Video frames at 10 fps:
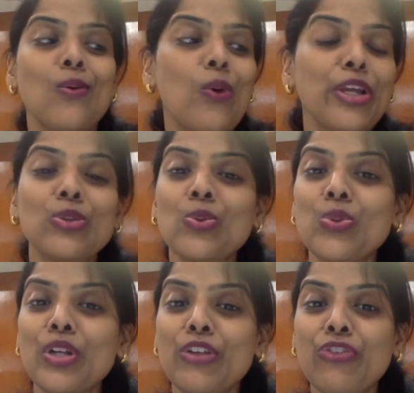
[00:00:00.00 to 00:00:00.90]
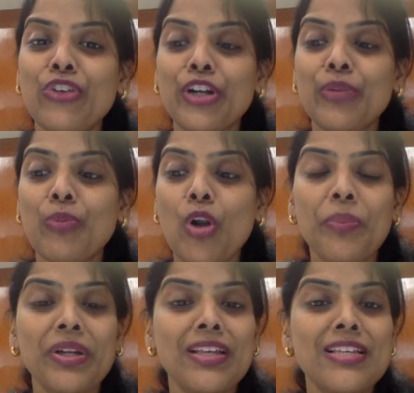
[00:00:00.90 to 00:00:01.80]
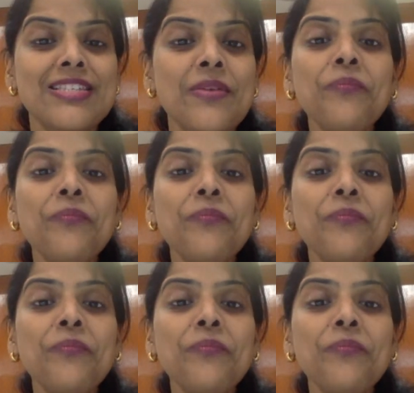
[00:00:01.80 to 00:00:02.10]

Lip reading: going through the different properties.